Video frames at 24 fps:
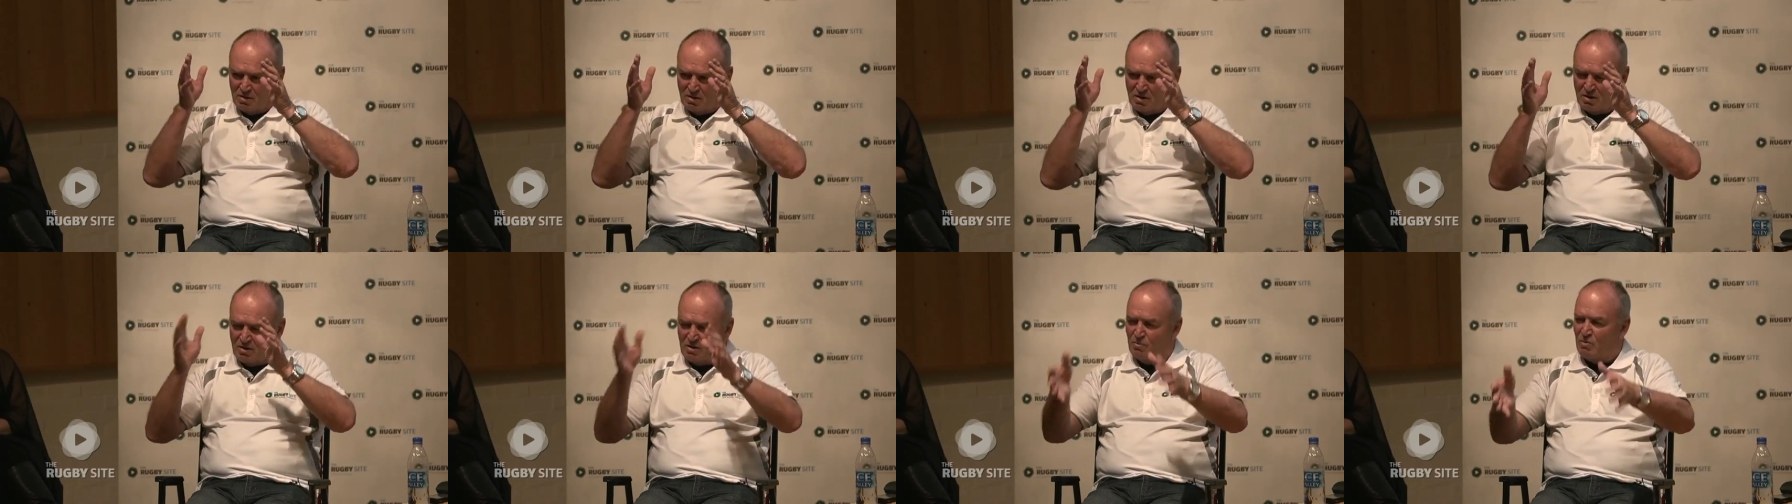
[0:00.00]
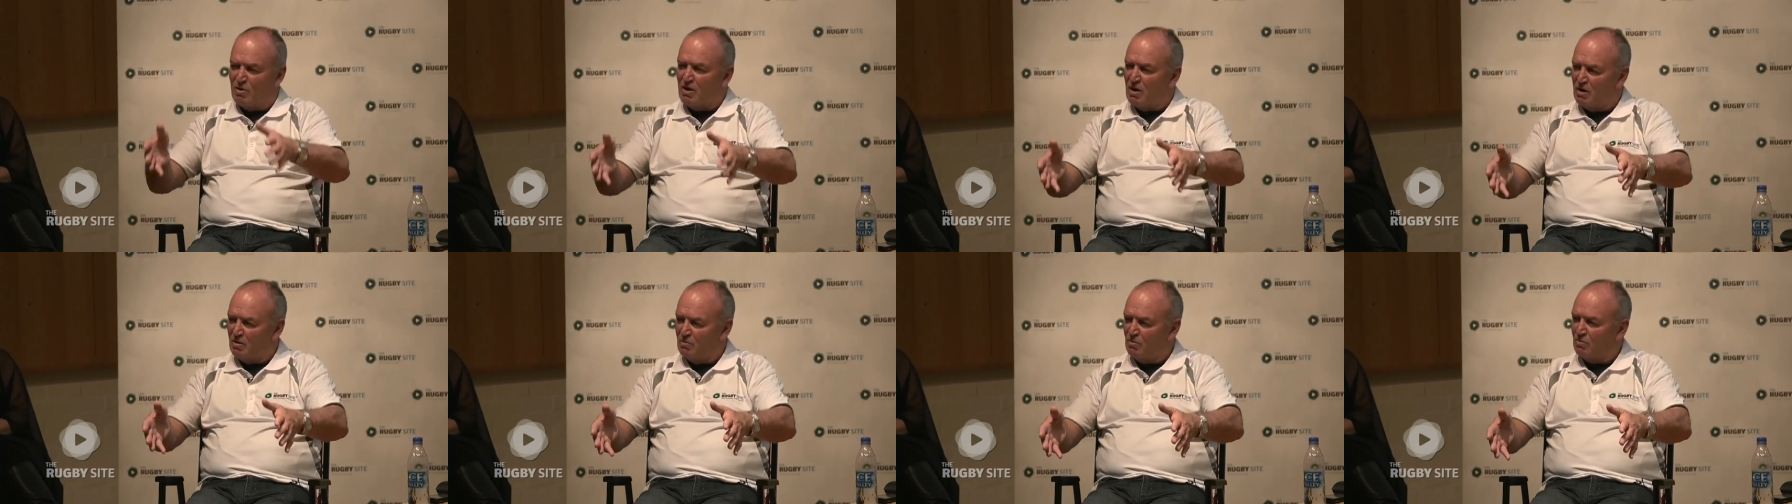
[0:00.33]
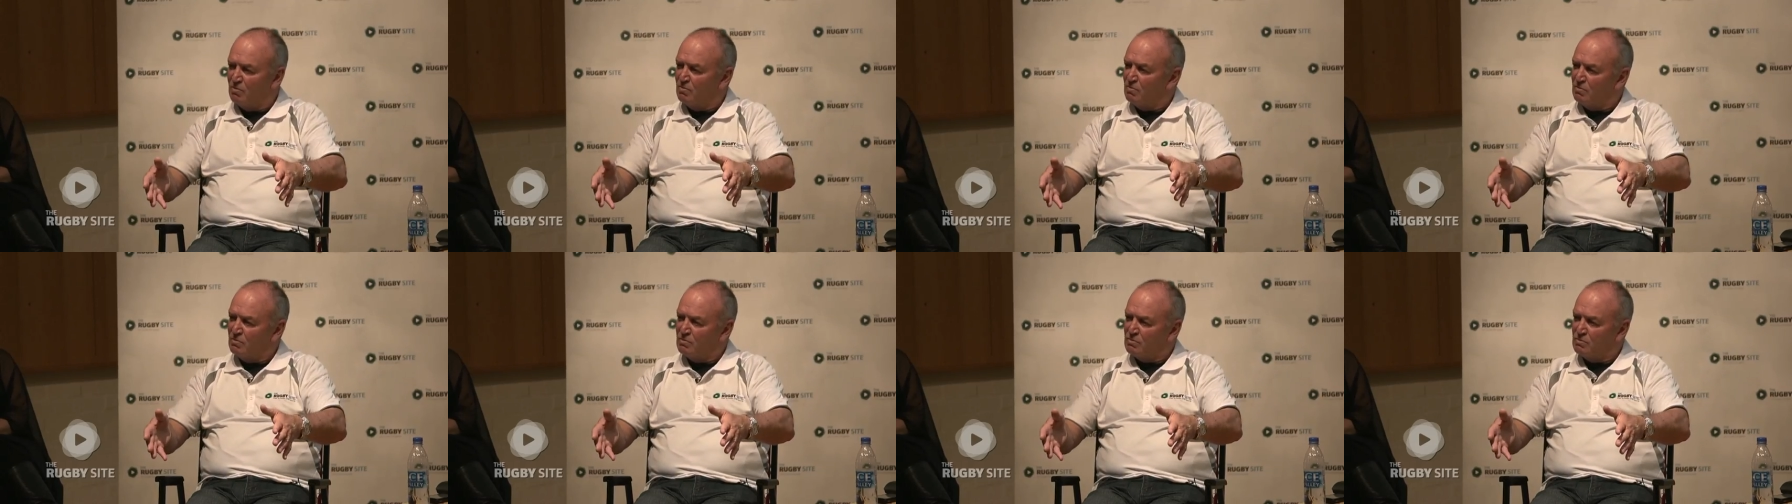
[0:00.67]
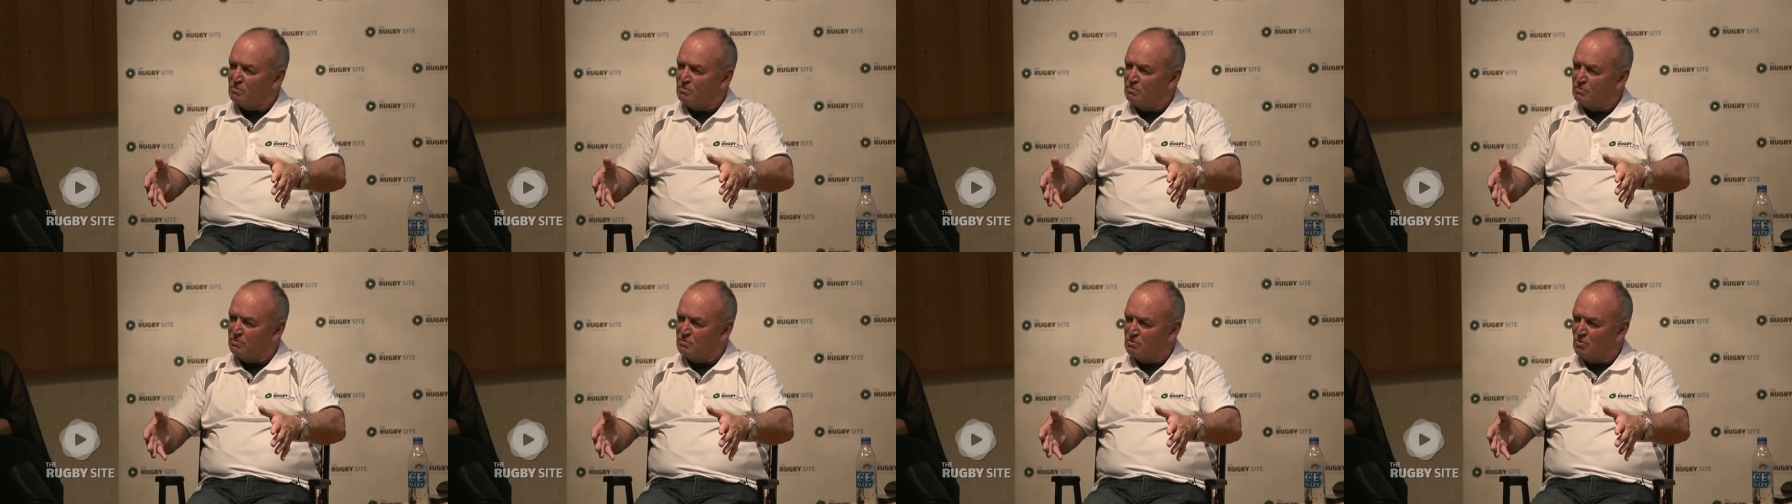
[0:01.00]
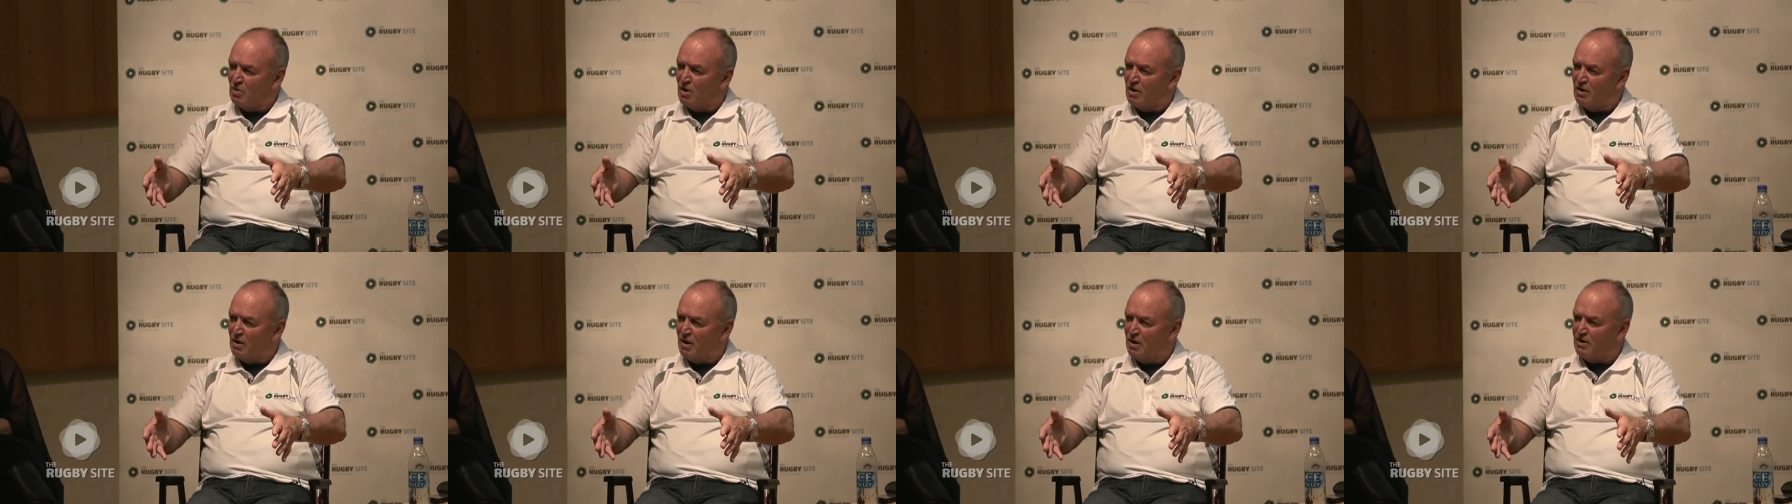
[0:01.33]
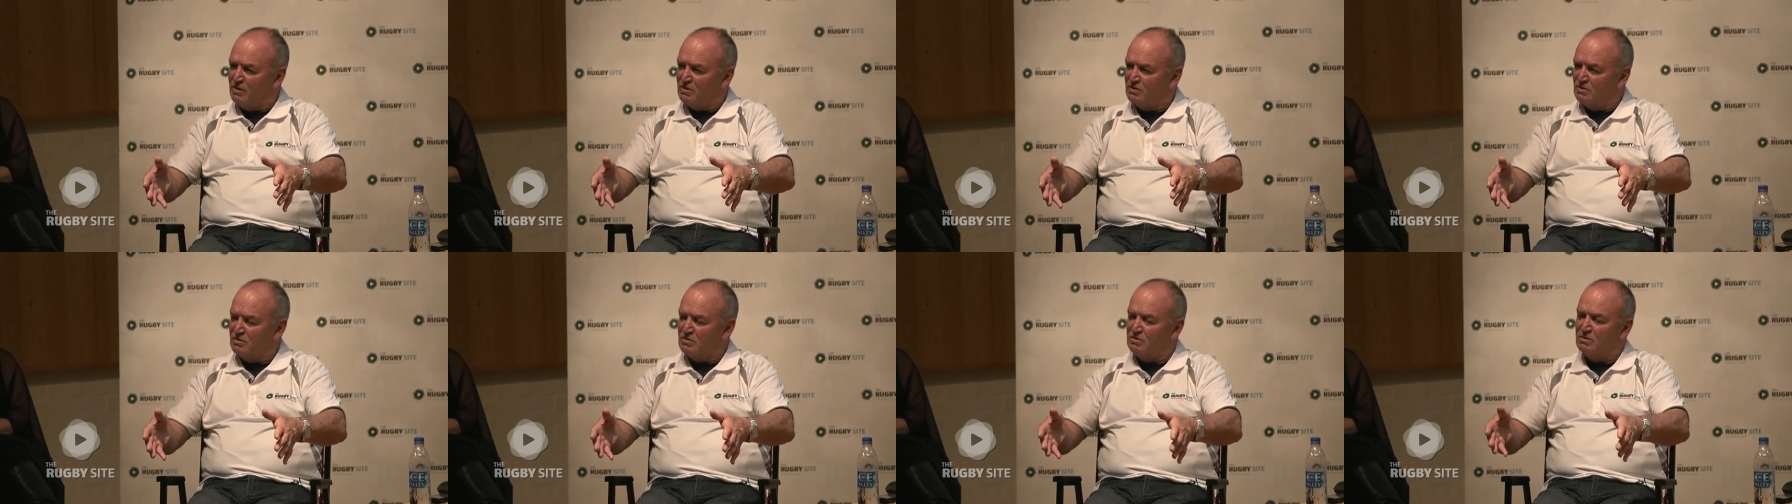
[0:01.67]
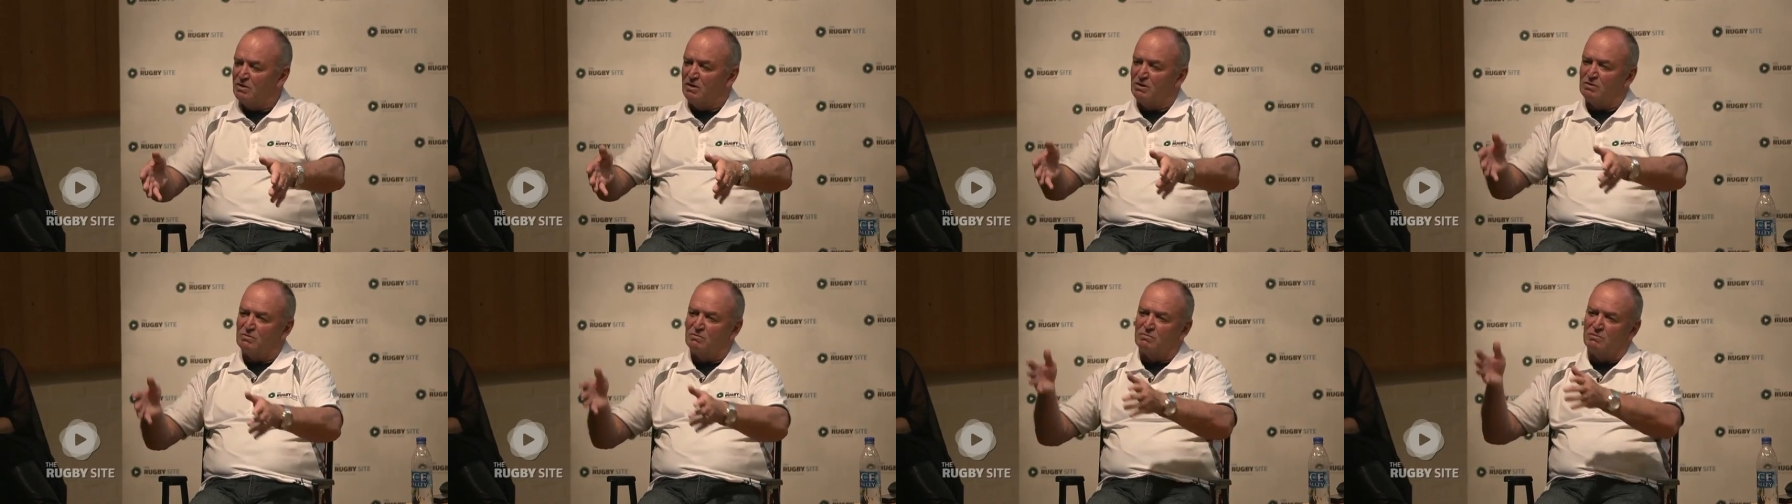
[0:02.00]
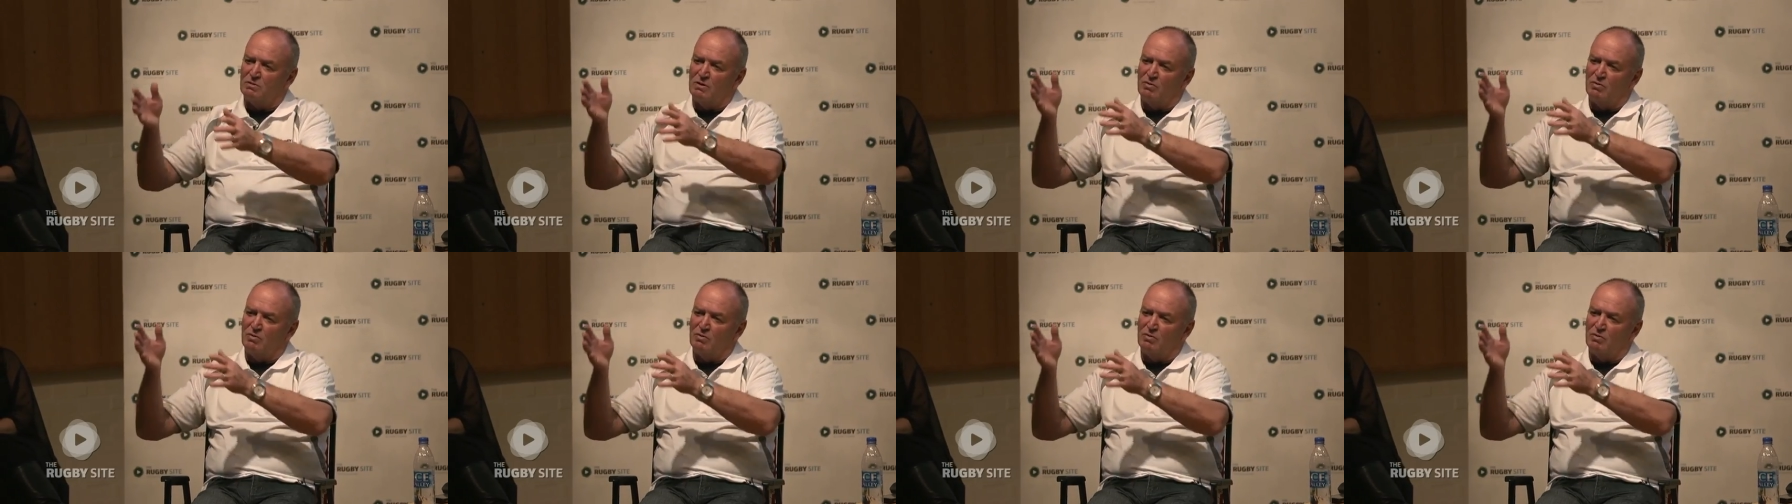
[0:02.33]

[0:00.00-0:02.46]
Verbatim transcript: and then we had a Tri-Nations test